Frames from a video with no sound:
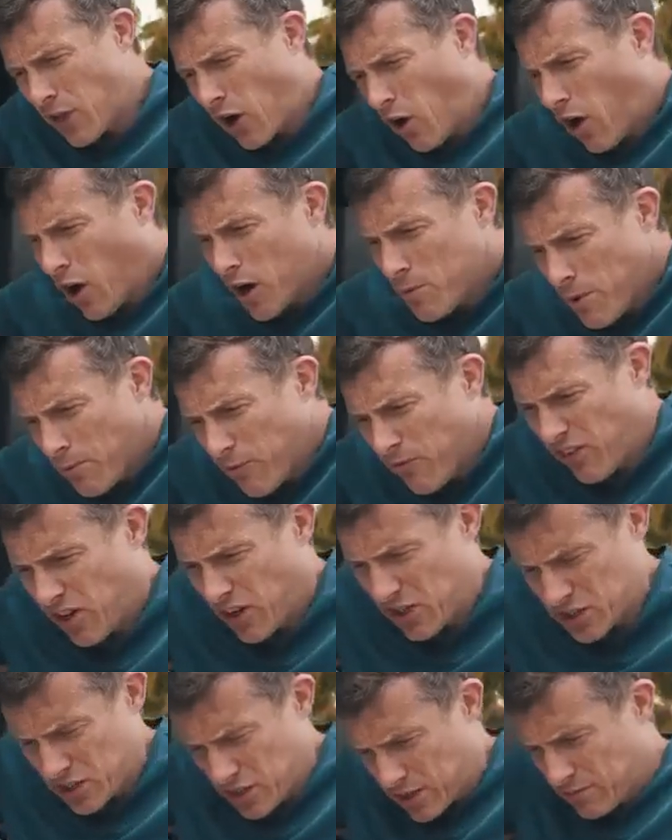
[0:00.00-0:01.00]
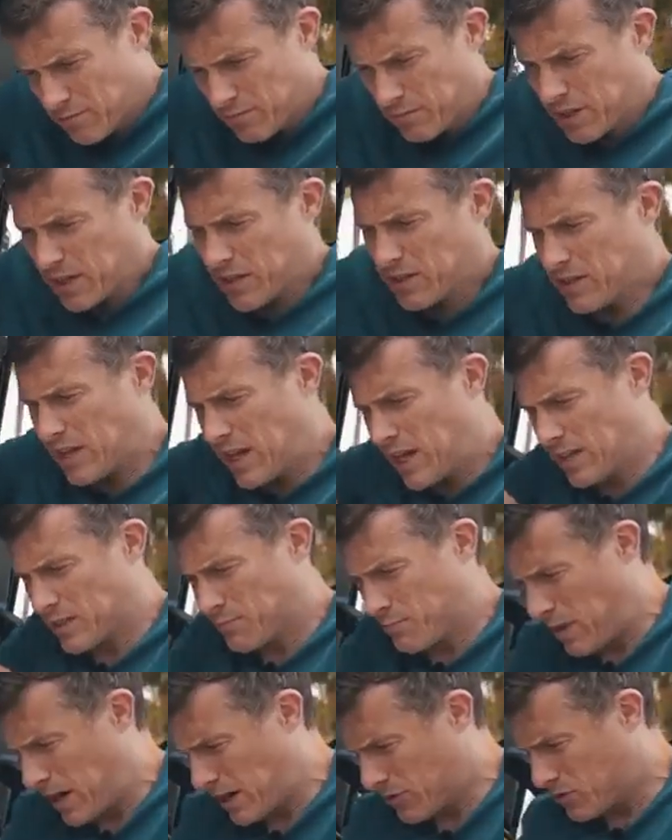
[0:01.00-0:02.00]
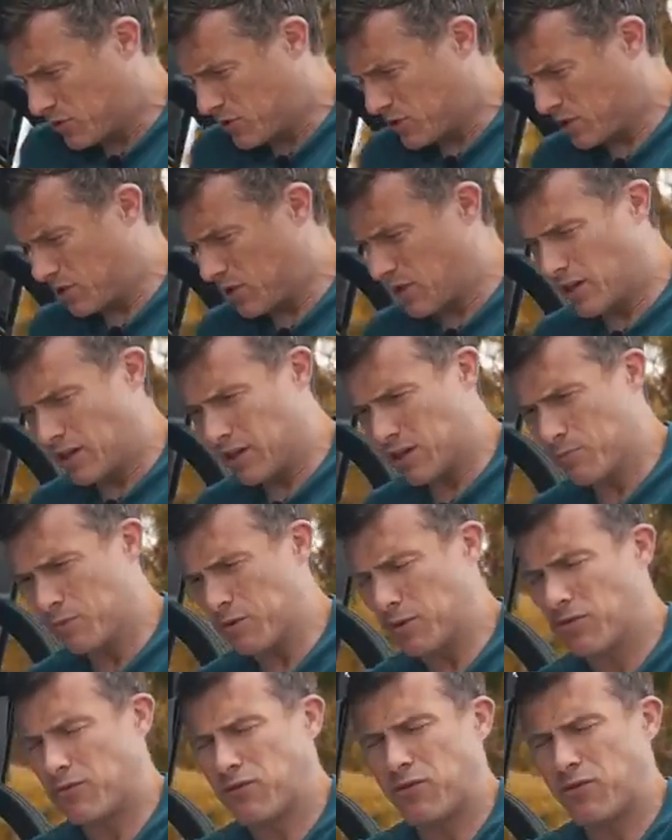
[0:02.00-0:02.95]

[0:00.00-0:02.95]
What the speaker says: the hybrid version, because it has batteries underneath the boot